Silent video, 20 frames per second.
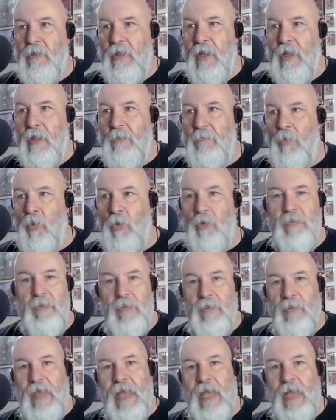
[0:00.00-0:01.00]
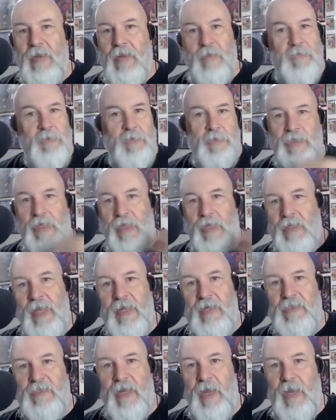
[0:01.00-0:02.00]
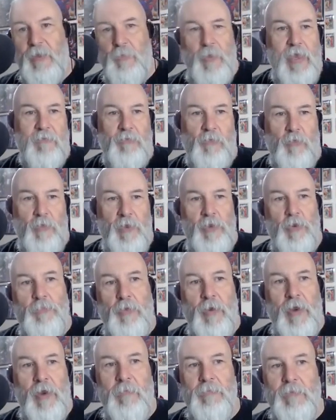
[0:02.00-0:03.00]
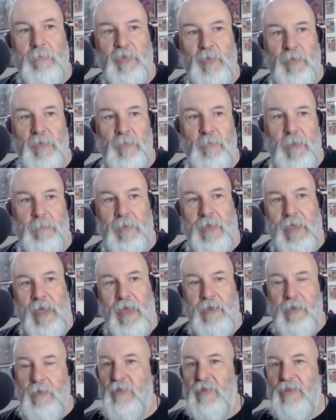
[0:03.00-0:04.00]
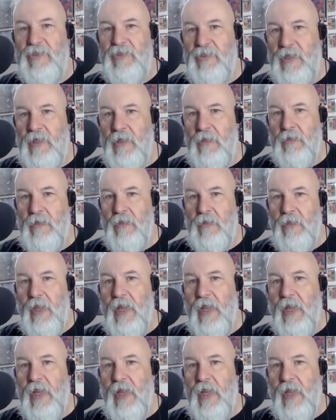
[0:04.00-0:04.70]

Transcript: And more than that, if you set that aside, we have real problems with people out here that see it